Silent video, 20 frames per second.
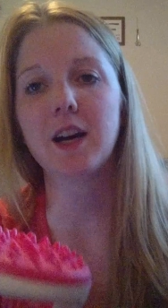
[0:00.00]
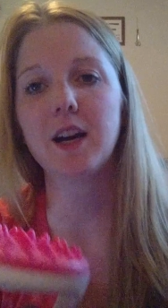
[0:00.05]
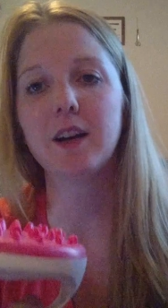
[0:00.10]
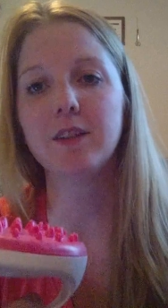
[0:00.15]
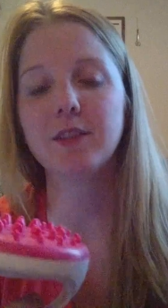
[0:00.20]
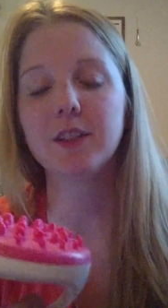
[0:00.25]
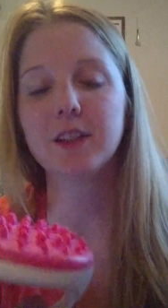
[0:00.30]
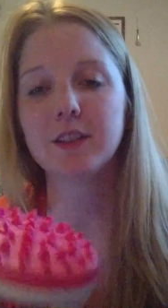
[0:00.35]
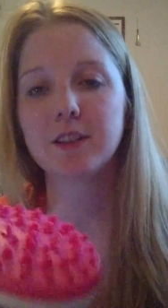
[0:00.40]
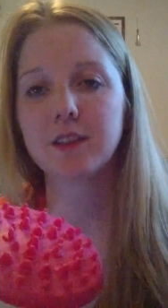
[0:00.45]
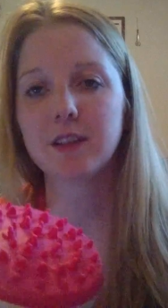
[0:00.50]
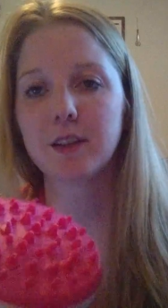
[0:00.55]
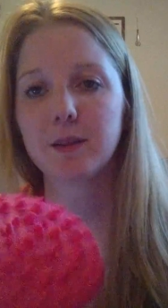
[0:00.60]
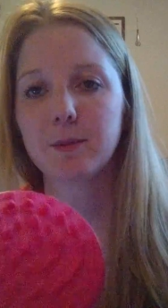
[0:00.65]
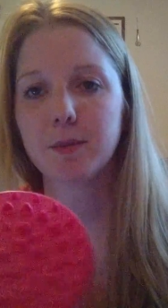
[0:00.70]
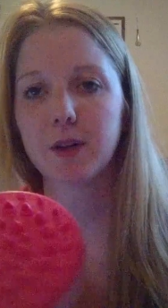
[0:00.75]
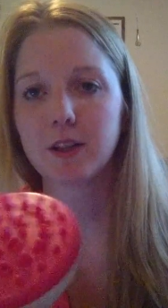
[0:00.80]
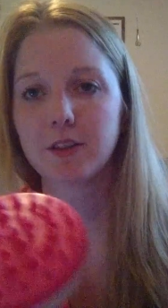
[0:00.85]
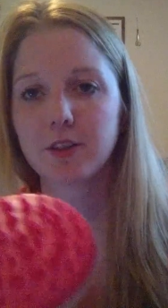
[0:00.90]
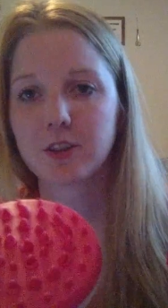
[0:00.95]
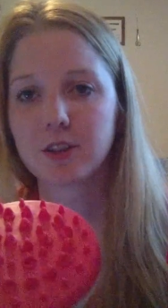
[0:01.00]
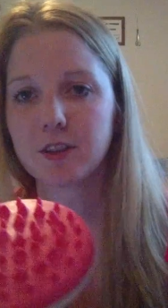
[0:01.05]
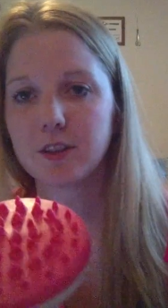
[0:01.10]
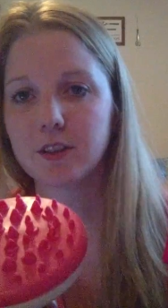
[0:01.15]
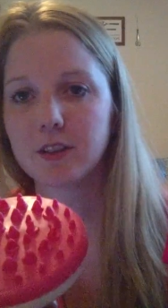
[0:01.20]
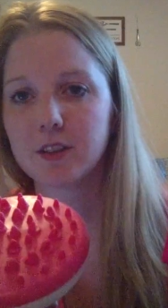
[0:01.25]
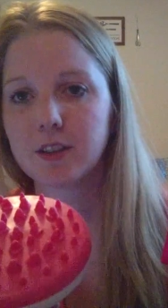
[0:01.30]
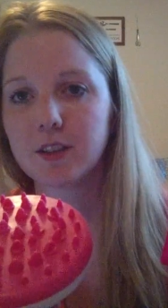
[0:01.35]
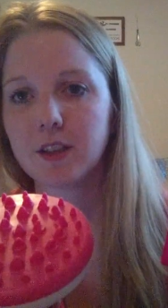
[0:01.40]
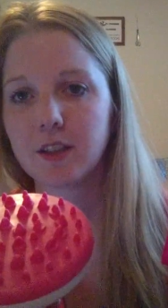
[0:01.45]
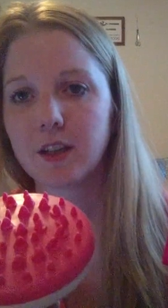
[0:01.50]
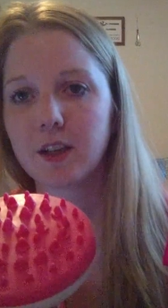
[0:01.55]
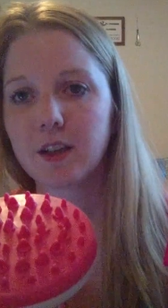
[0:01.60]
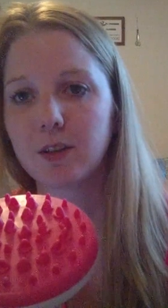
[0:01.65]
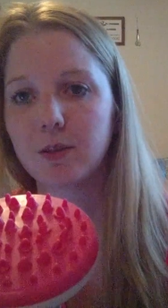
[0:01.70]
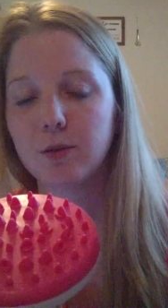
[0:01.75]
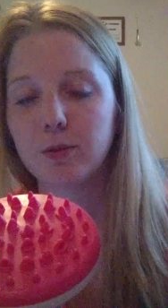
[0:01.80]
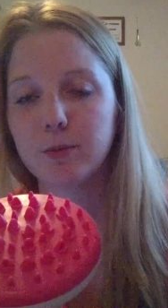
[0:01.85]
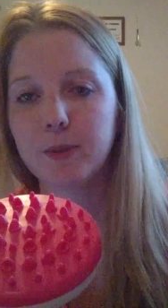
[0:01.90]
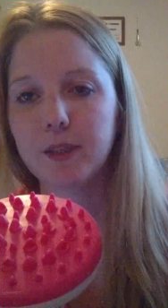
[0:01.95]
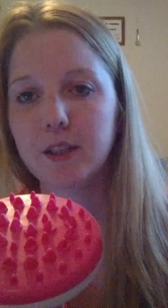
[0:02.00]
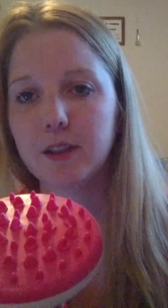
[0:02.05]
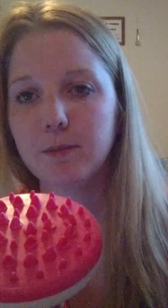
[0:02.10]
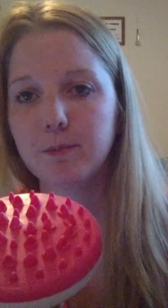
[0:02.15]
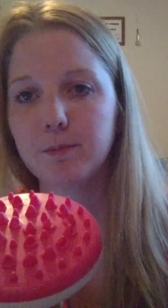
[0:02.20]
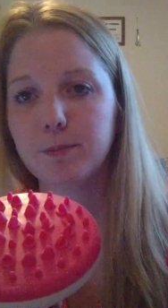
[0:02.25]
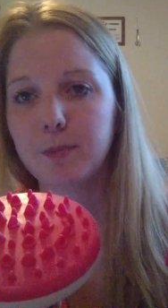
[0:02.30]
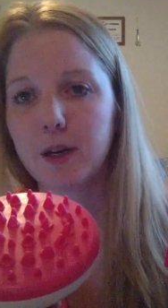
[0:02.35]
obviously I'm not just gonna sit at home eating